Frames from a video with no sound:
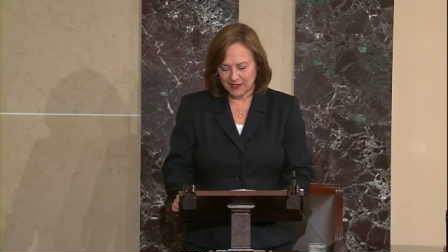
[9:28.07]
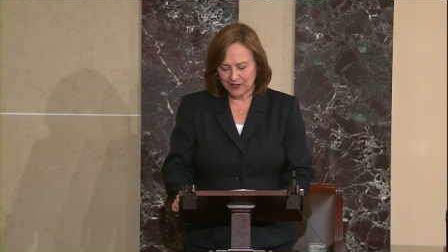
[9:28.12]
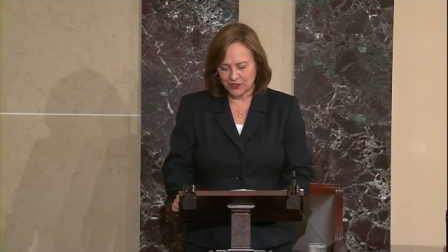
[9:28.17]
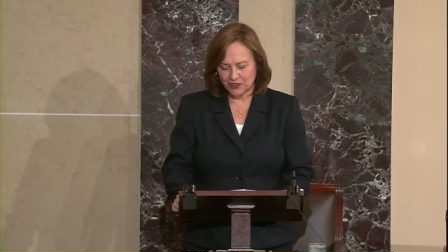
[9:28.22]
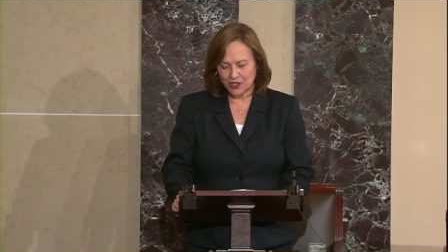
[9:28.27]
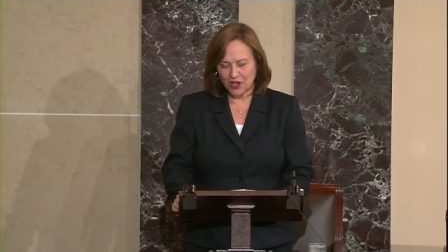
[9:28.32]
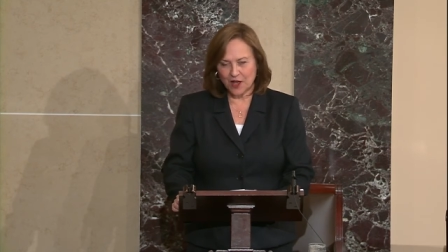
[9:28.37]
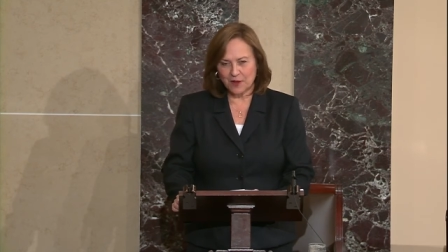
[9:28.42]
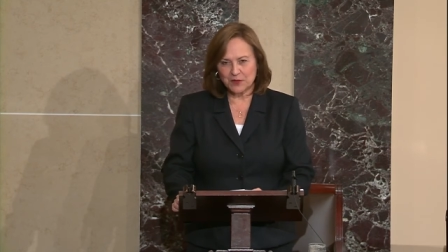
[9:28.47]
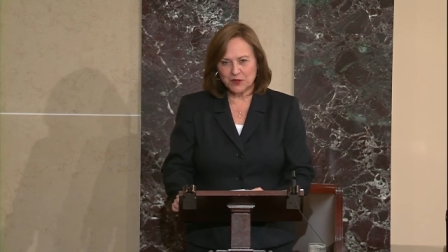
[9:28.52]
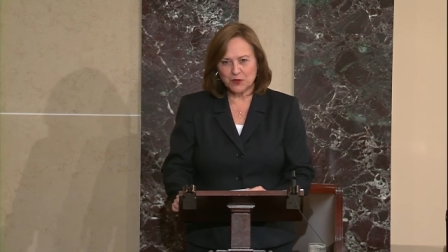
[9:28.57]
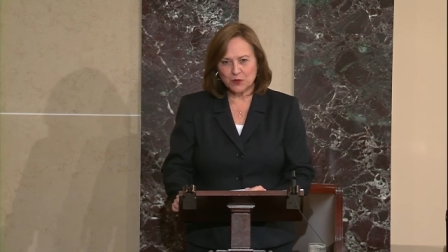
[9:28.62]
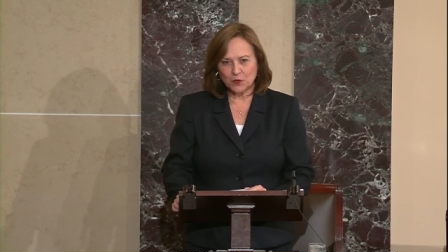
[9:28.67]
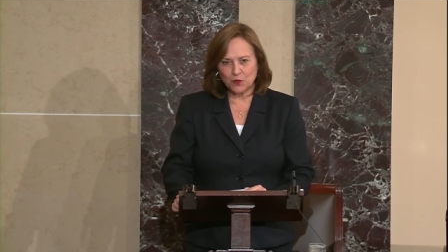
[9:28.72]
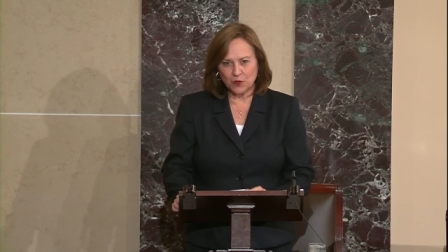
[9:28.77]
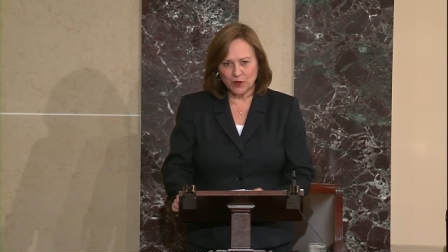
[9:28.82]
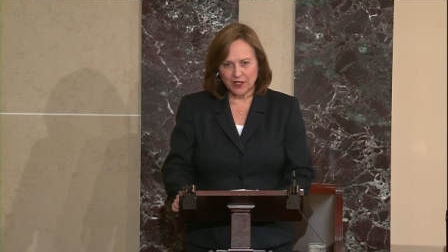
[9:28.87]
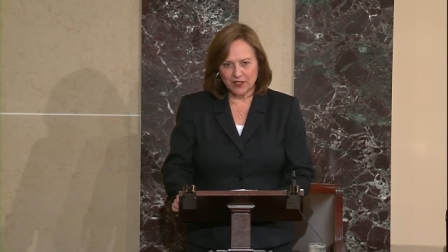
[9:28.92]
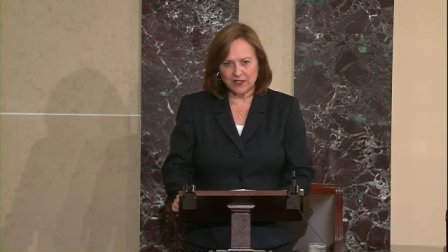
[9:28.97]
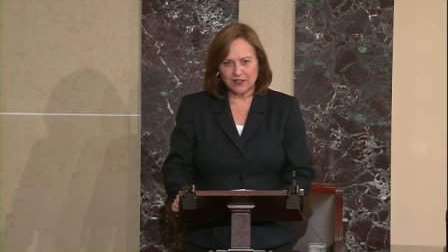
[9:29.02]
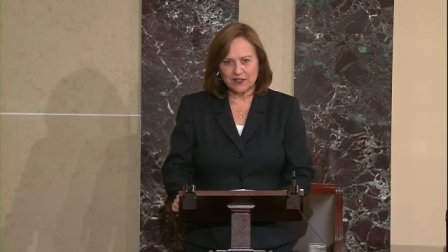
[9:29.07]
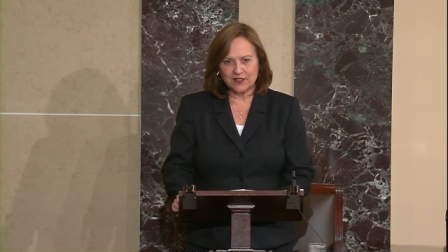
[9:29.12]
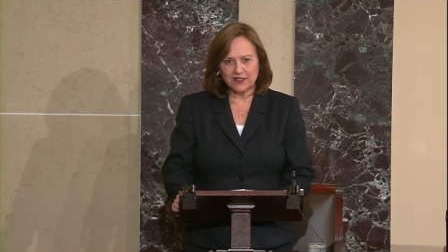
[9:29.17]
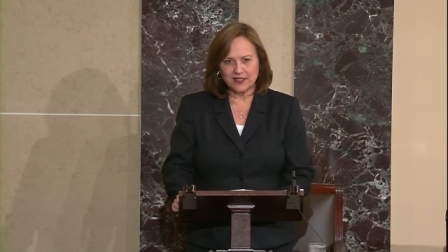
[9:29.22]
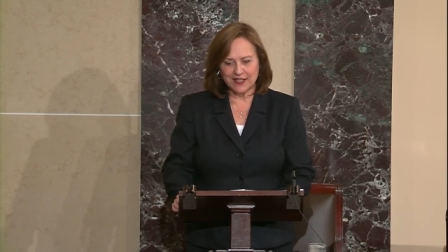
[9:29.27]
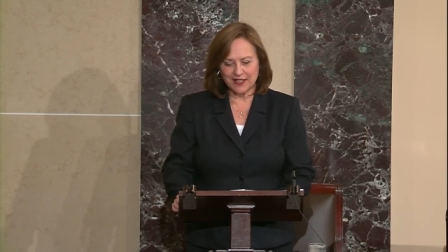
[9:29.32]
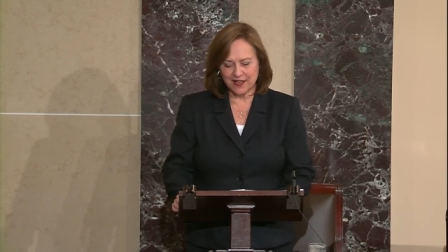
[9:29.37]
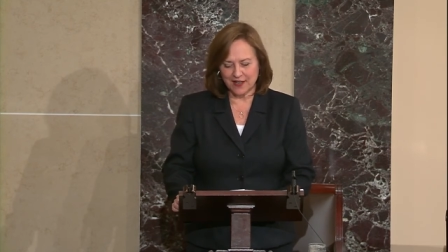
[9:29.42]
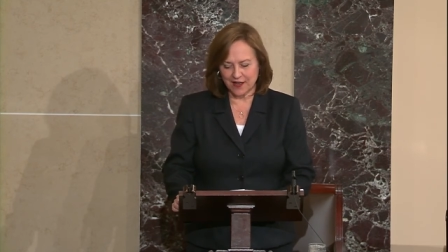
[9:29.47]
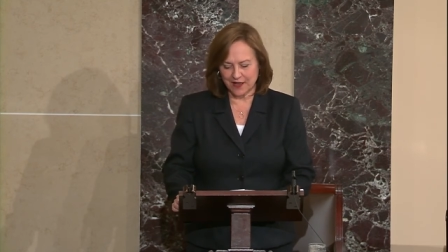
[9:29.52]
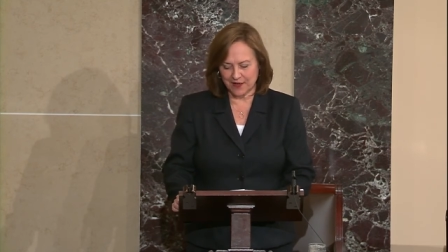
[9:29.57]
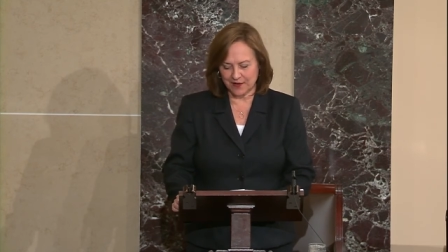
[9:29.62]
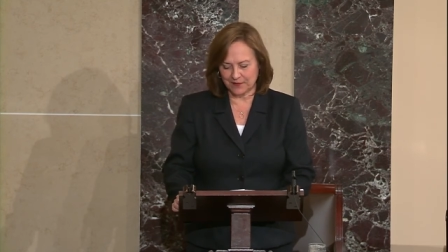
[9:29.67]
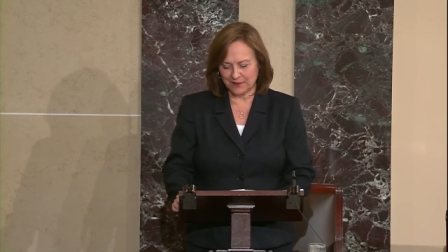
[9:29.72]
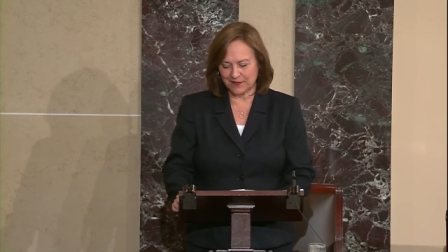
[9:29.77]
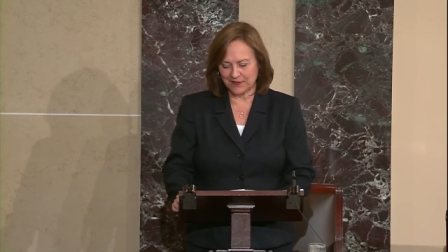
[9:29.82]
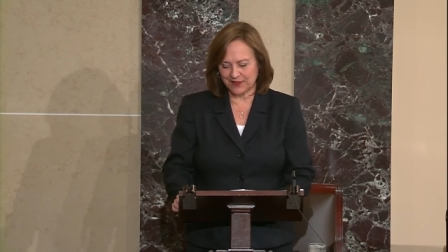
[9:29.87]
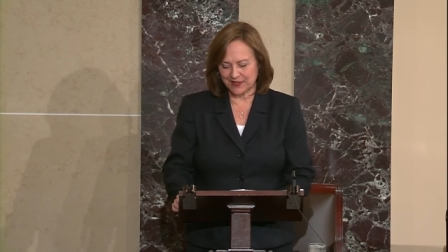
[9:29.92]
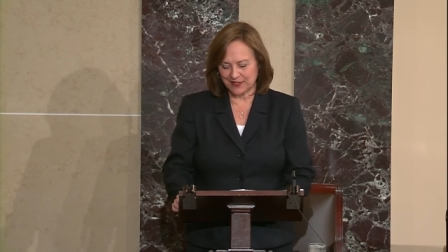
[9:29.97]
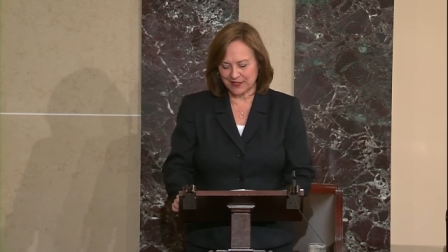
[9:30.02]
Jobs will
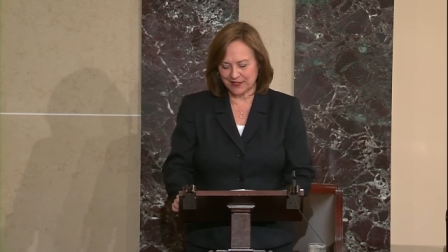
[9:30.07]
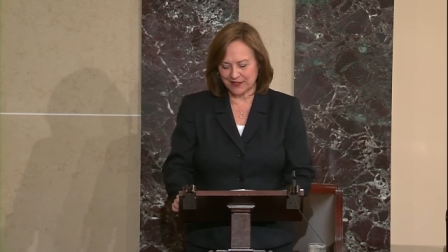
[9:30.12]
come